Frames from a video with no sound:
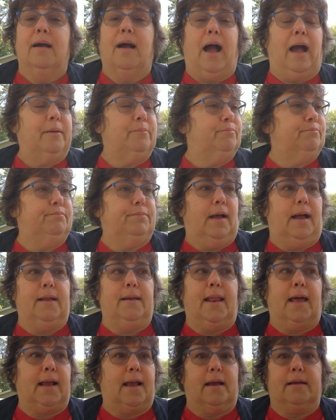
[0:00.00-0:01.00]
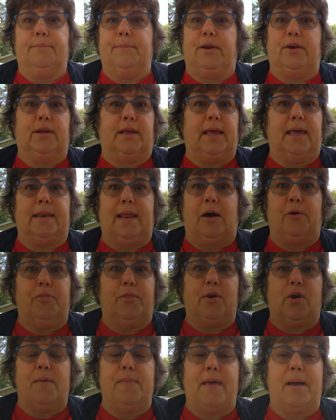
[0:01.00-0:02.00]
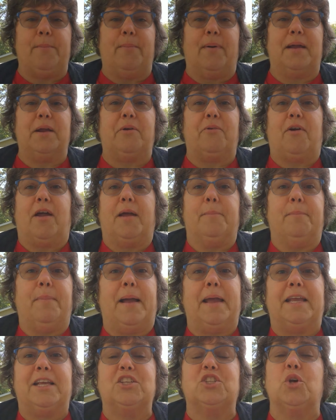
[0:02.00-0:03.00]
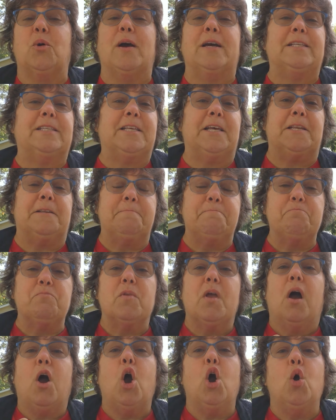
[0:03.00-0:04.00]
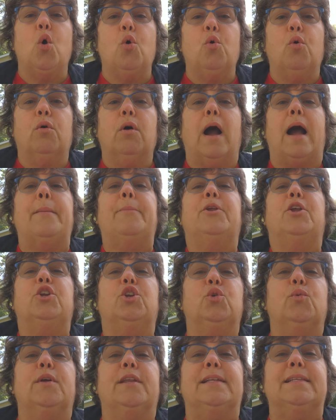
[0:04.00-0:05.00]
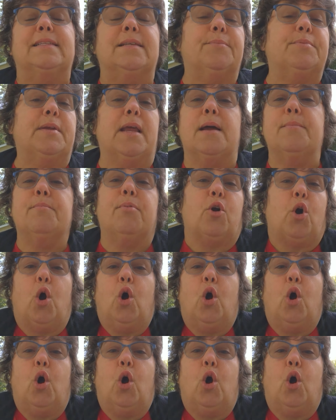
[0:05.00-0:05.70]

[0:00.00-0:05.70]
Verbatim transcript: I, I like, I better get out there on that bike ride, bike. So I said, Oh, I'm going to do it in September.